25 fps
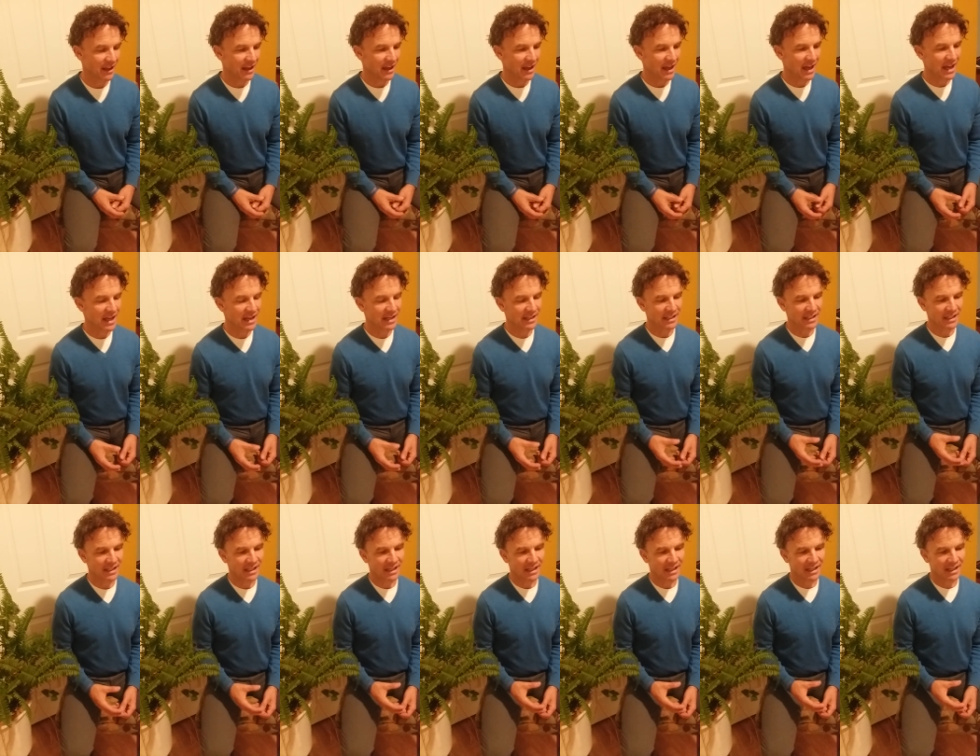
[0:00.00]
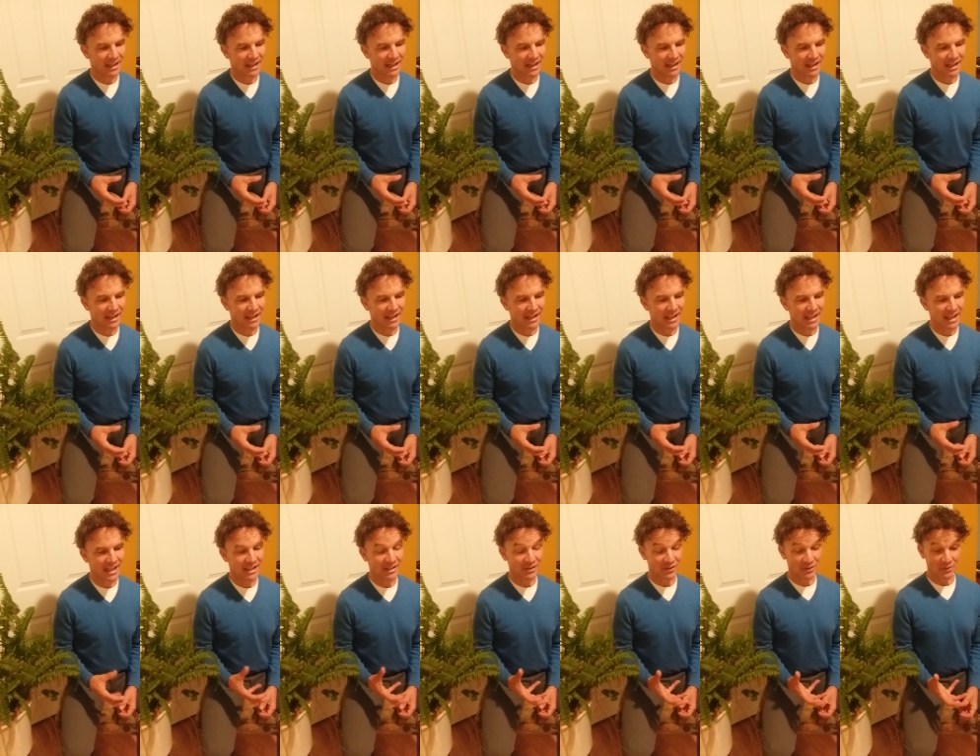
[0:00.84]
And
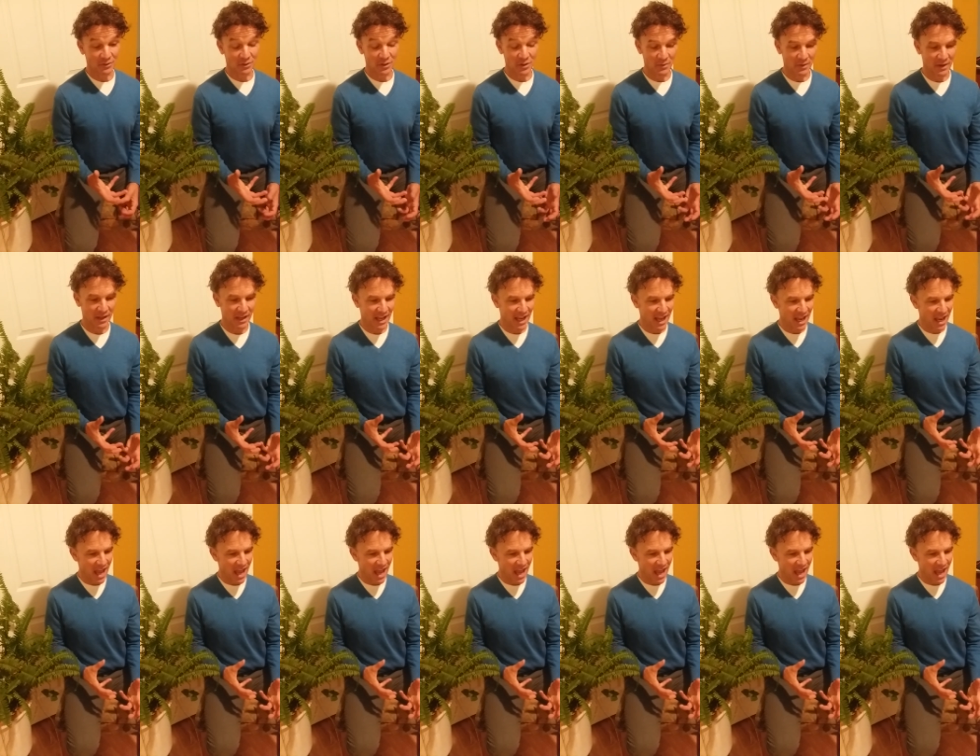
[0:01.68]
in so doing,